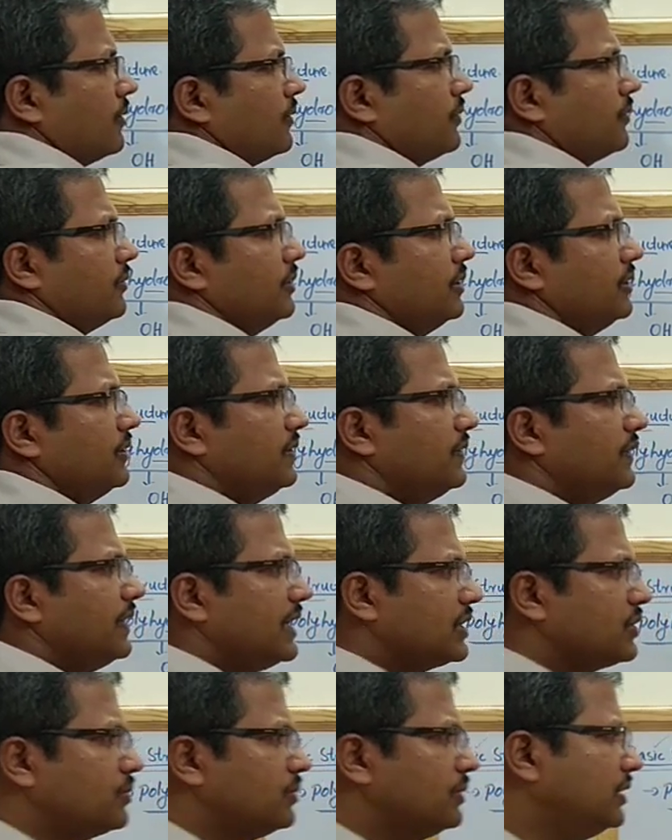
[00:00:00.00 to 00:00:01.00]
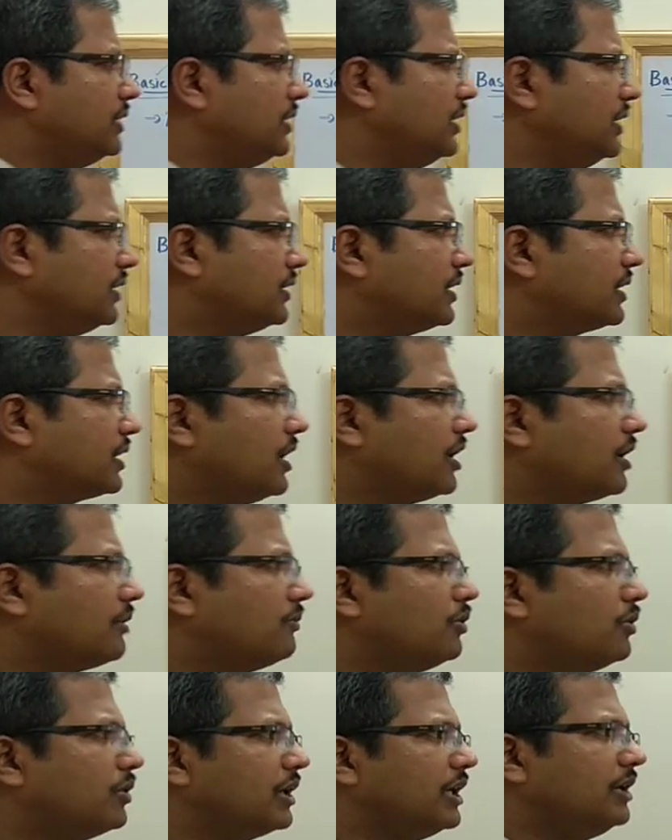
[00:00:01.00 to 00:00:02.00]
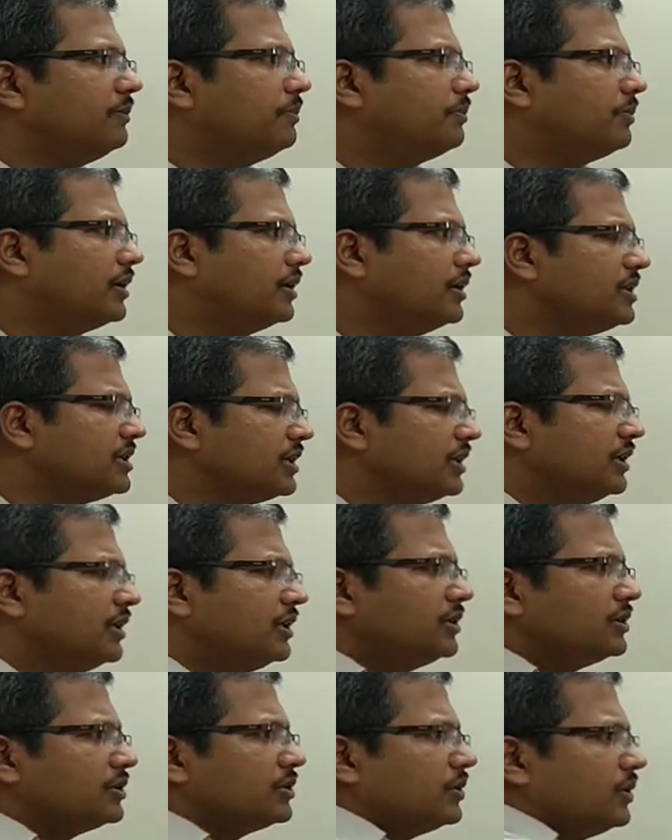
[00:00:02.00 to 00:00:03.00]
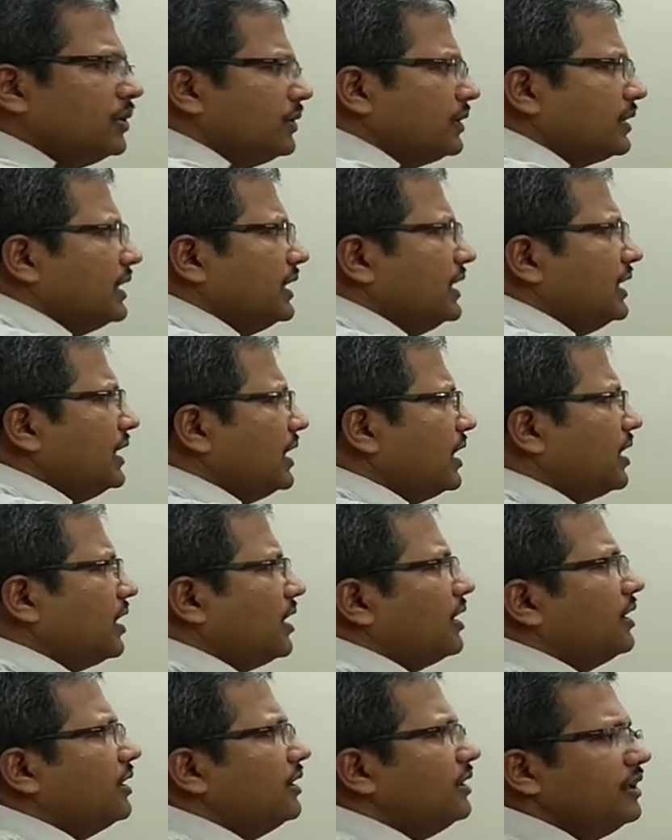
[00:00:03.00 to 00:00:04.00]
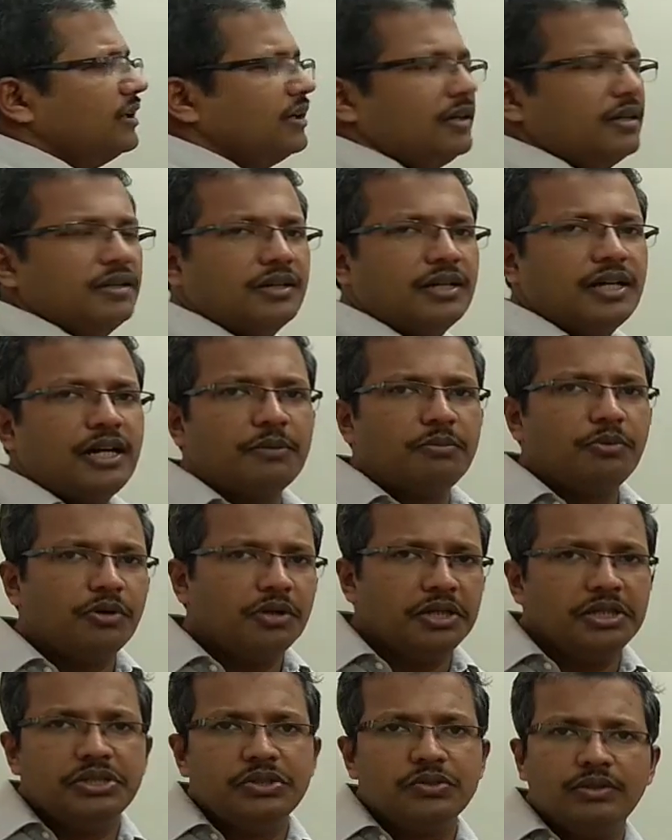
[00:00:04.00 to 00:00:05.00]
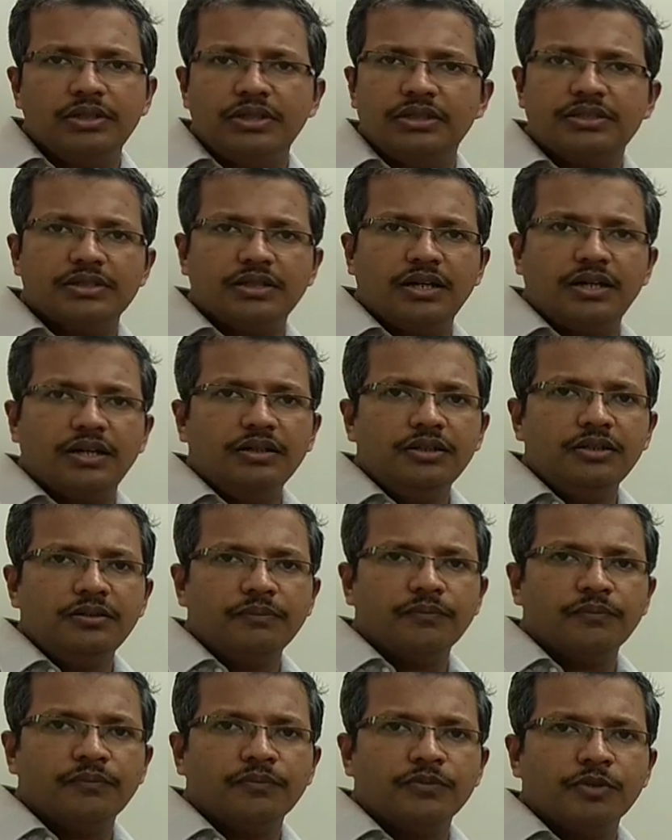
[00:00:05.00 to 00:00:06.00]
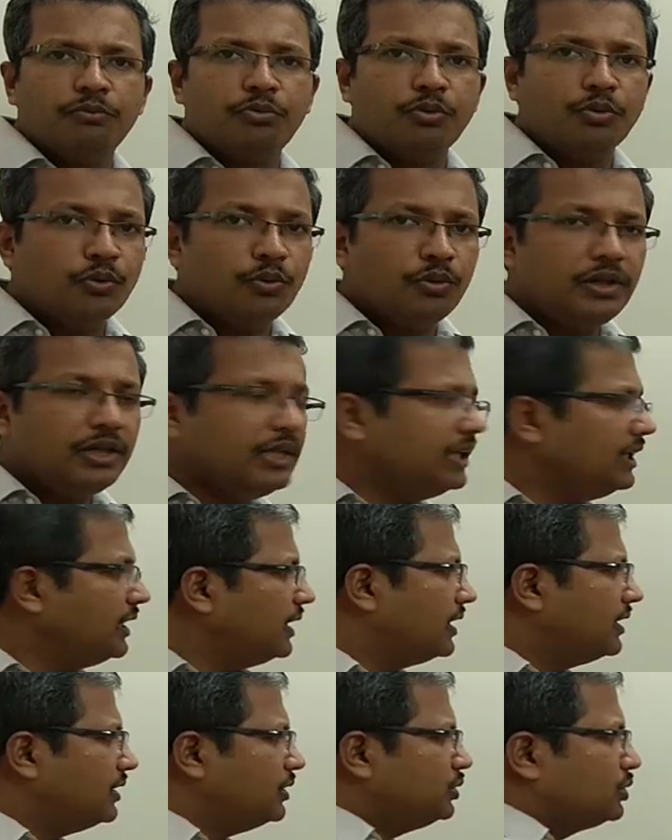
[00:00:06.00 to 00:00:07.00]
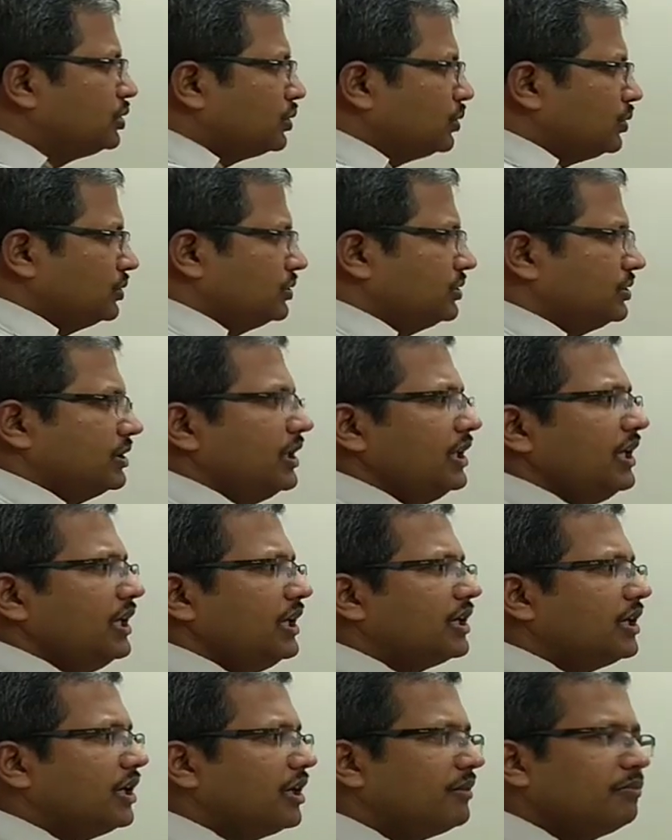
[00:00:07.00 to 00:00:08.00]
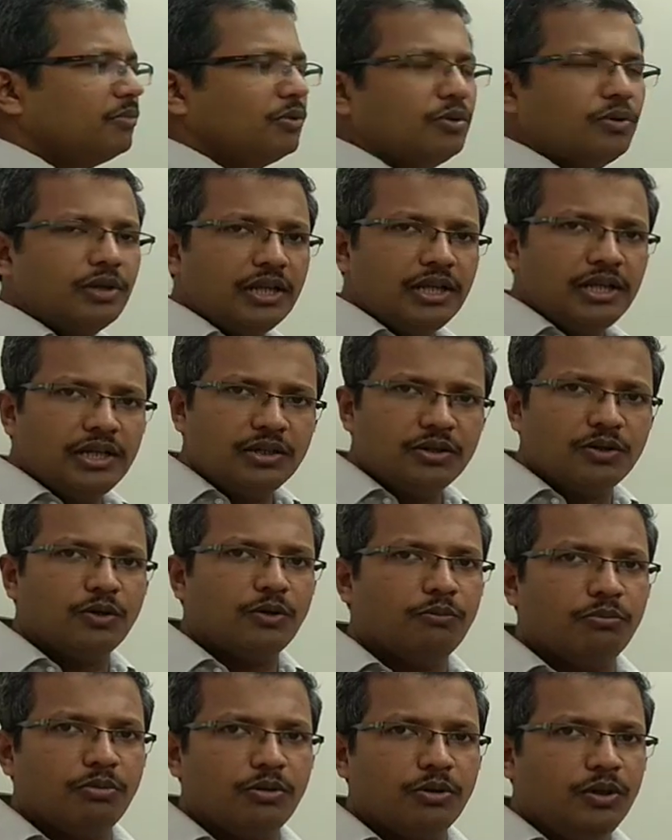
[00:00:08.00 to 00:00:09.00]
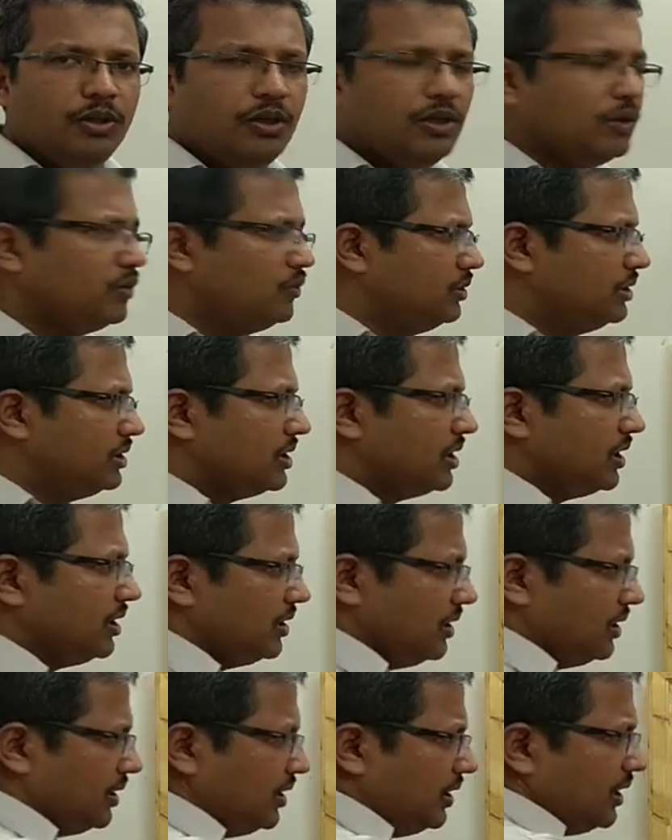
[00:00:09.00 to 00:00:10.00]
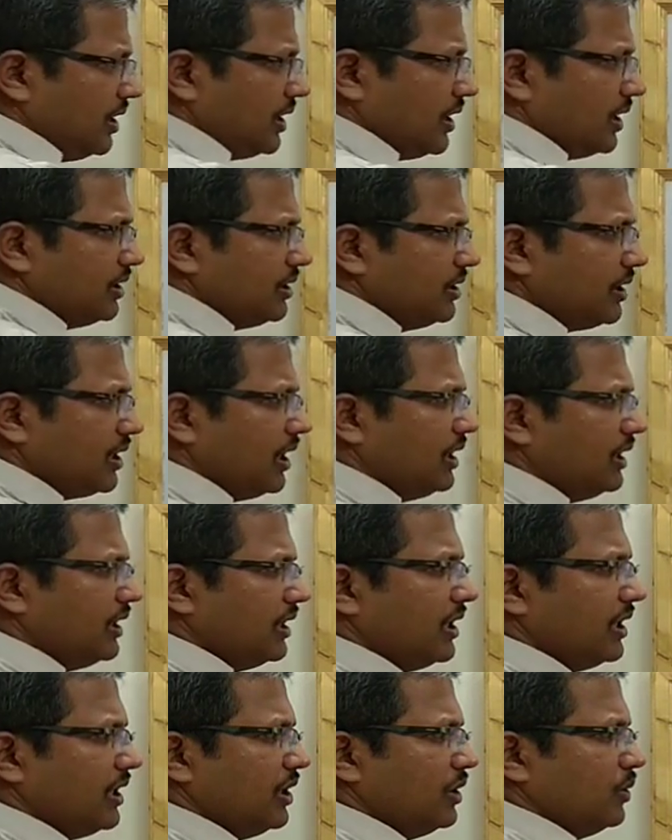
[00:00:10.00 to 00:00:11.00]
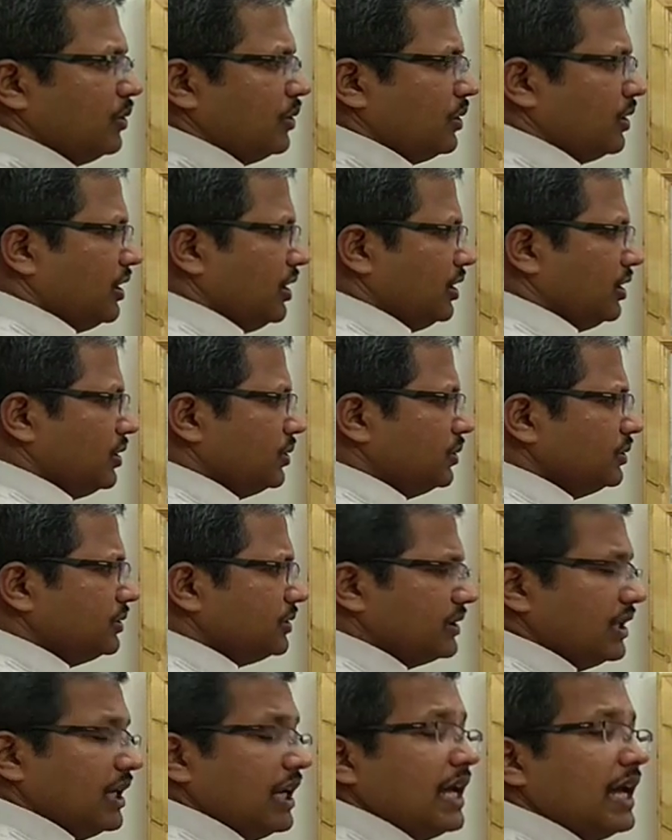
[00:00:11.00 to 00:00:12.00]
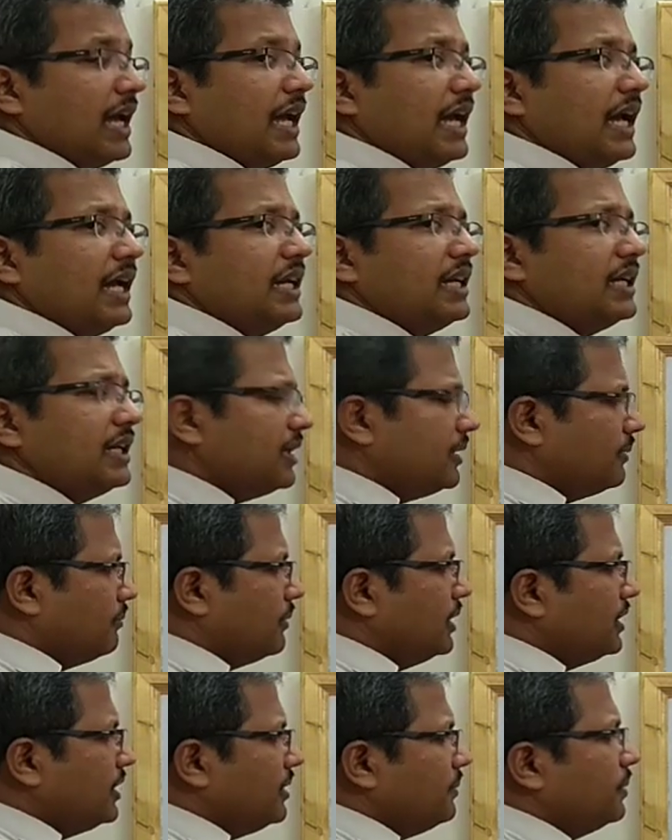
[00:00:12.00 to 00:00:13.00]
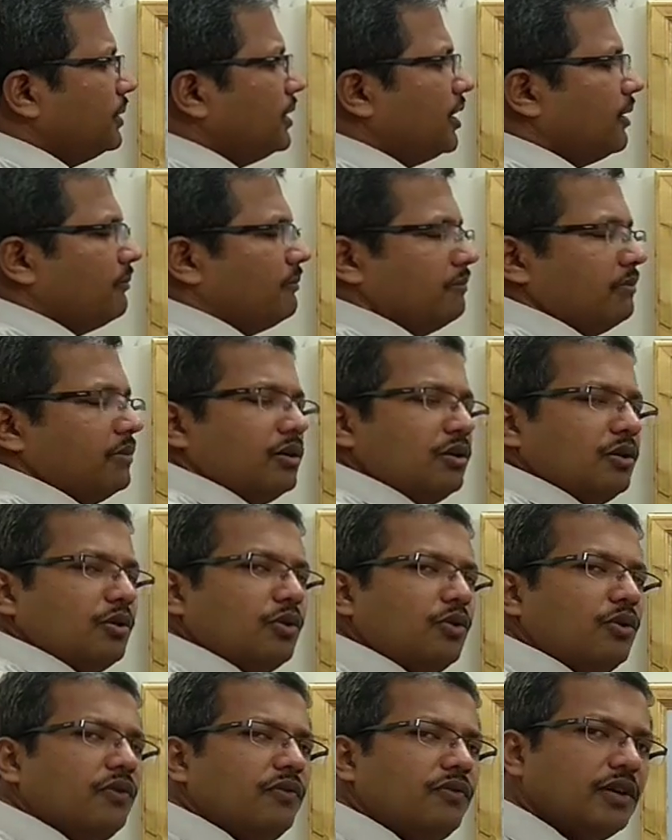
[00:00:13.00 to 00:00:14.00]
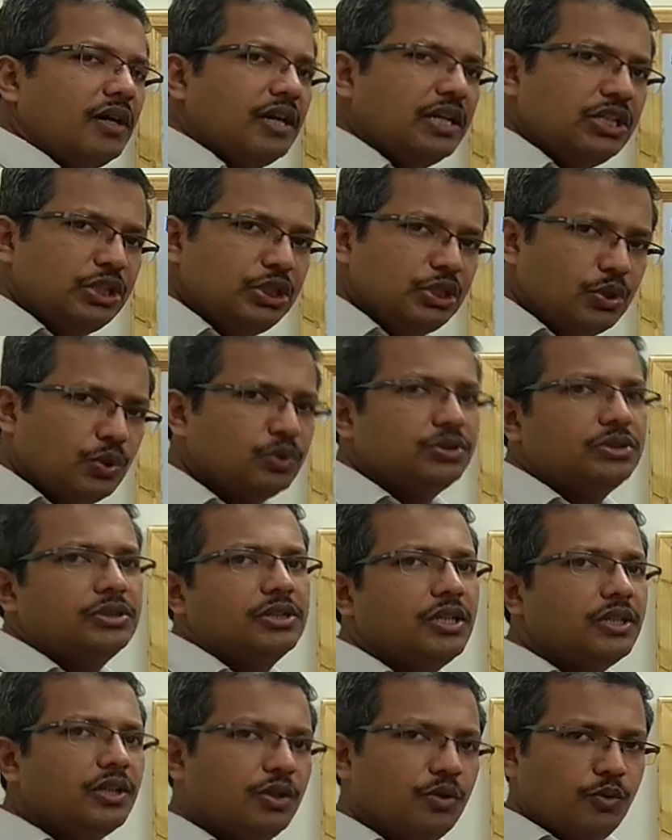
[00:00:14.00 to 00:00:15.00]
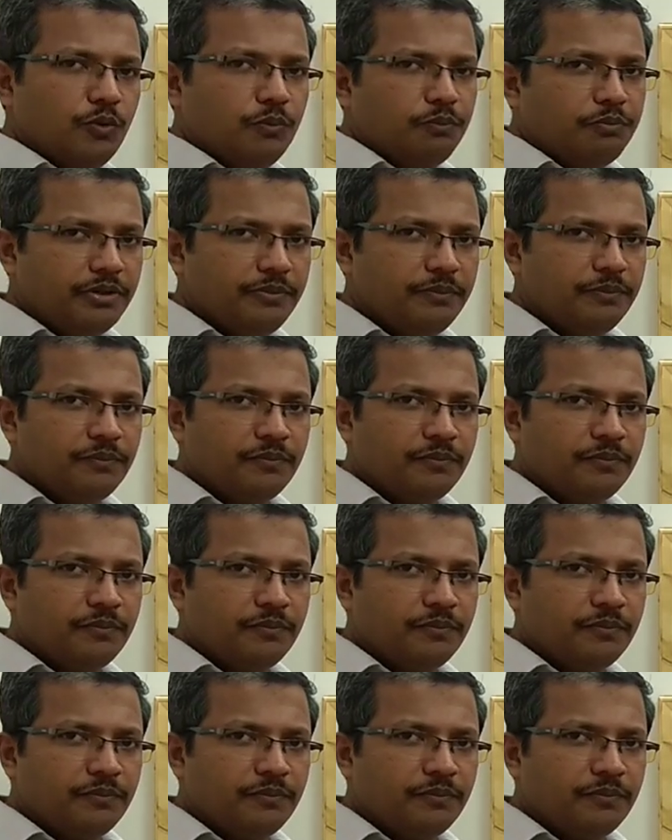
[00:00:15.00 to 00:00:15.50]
So this is actually the carbonyl part. So they are, carbohydrates are polyhydroxy carbonyl compound which contain either aldehyde or ketose and multiple number of hydroxyl group.